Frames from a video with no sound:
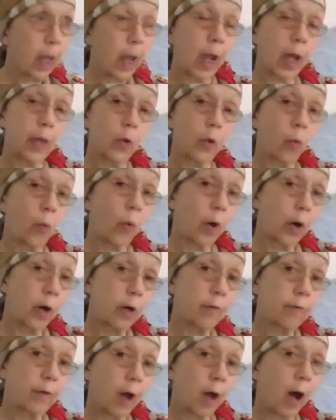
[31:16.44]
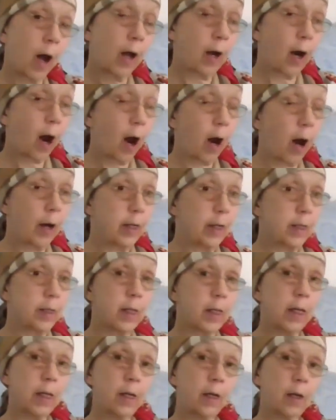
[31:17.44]
and the word of God are
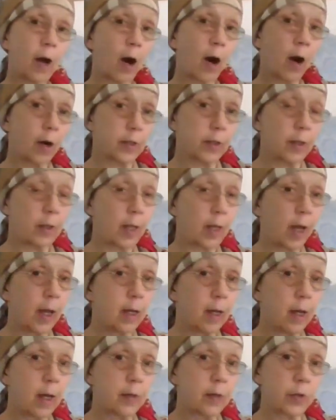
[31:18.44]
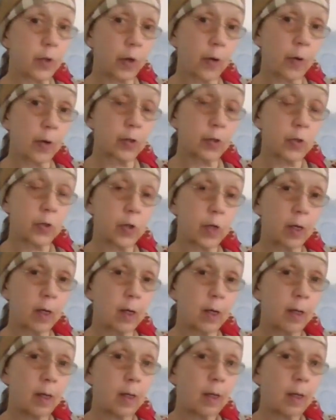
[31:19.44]
indeed our delight as a Christian.